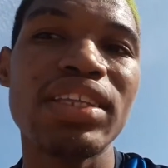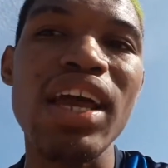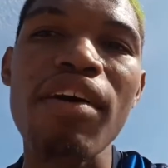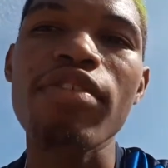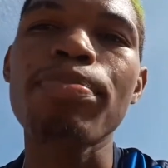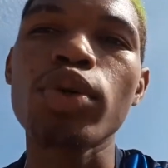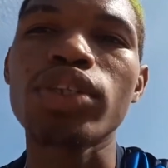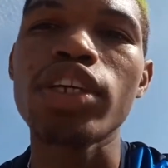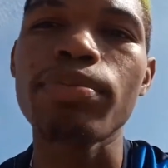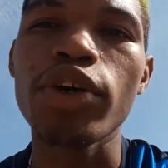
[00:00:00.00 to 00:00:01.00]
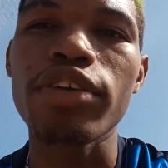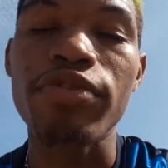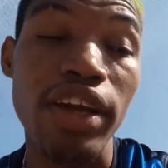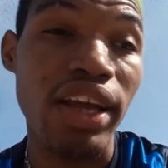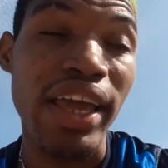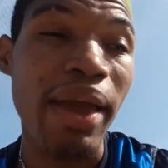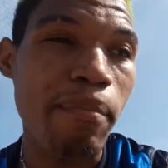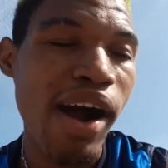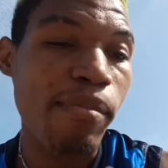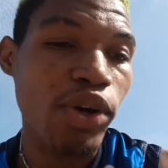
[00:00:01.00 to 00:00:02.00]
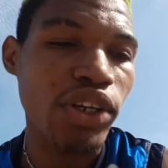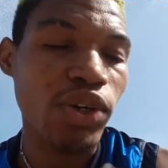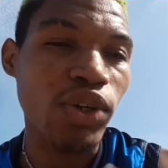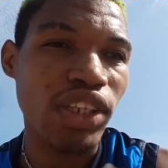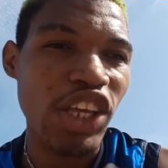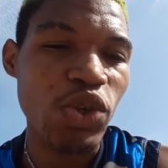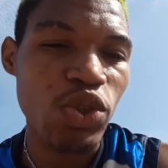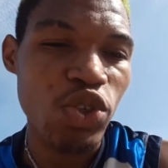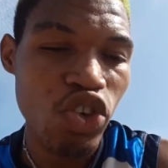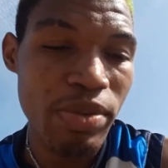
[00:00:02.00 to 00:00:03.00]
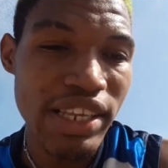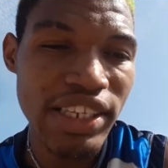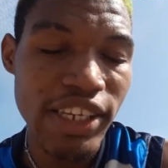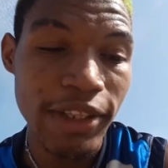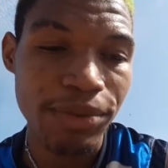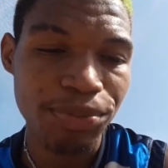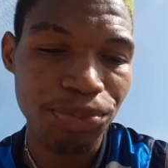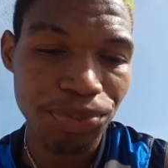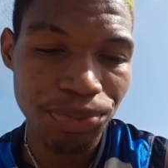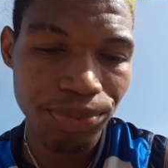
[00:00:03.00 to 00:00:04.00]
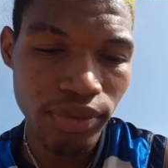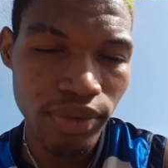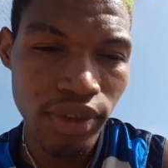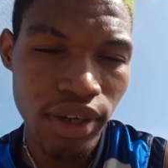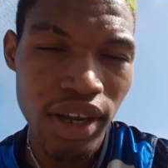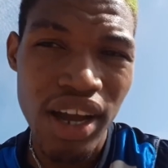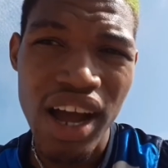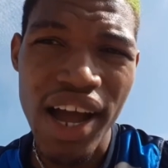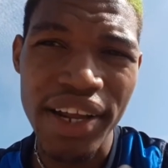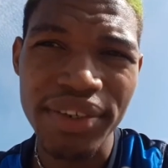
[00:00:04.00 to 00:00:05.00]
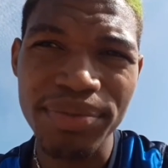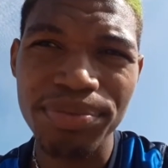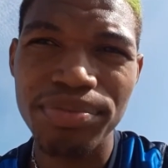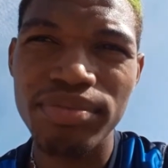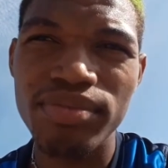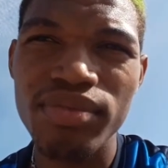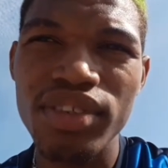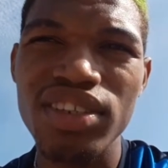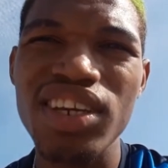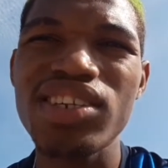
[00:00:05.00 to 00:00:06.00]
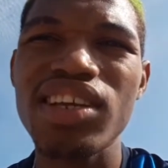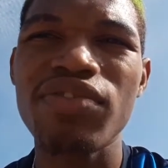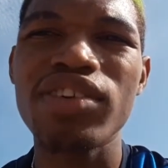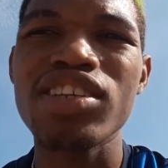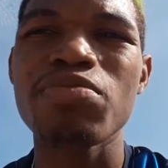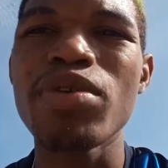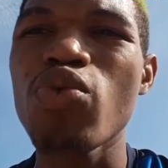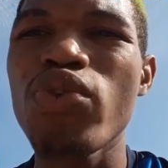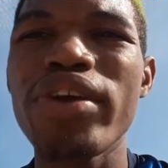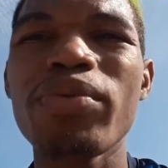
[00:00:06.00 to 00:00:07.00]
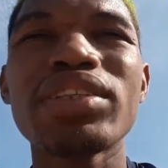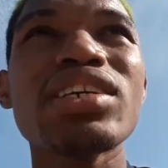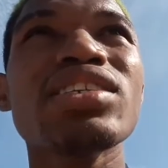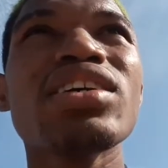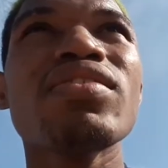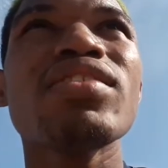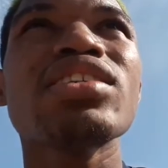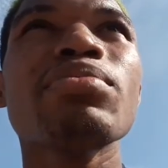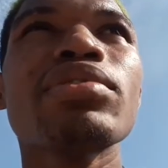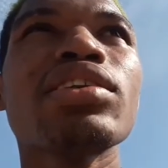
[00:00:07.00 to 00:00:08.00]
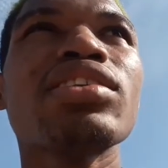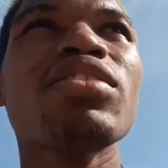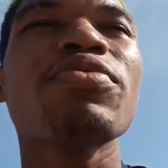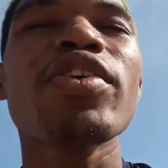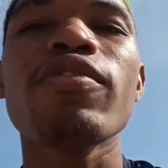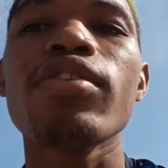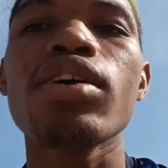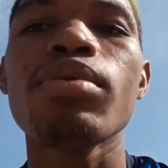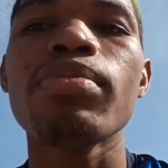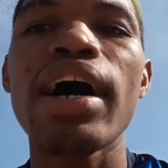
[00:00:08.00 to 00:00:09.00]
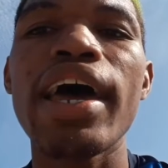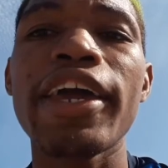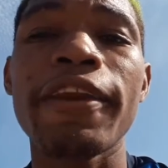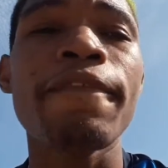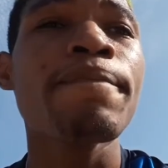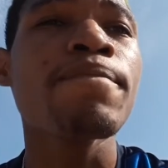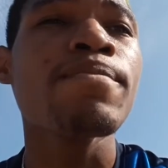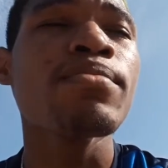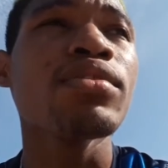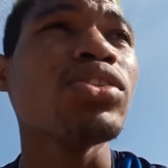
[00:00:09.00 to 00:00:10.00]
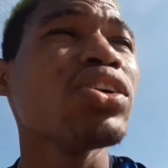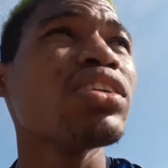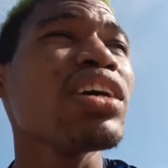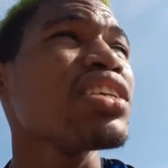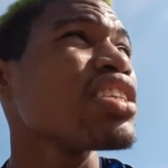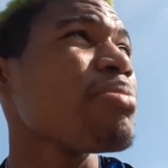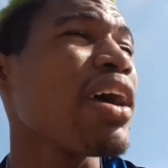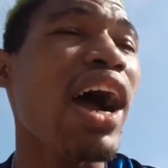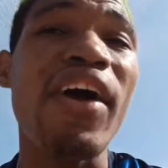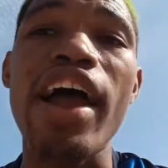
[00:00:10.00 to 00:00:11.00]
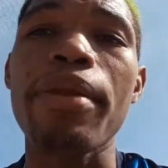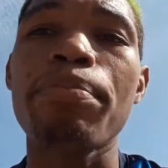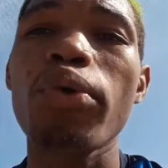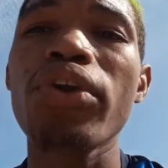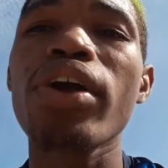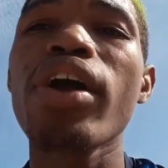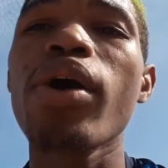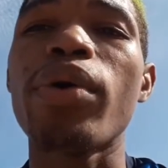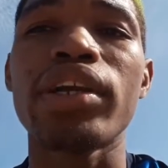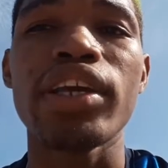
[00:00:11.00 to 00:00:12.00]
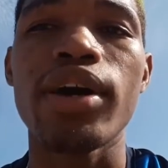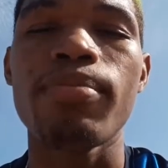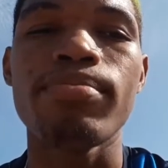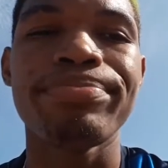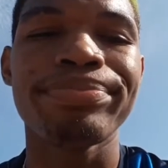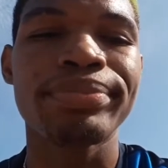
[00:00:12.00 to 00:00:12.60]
you have to put in money for you get back money out of YouTube, you see it? And you just have to just be real with yourself, you see me? Not afraid to come hide nothing, you see me? Alright, pretty girl when you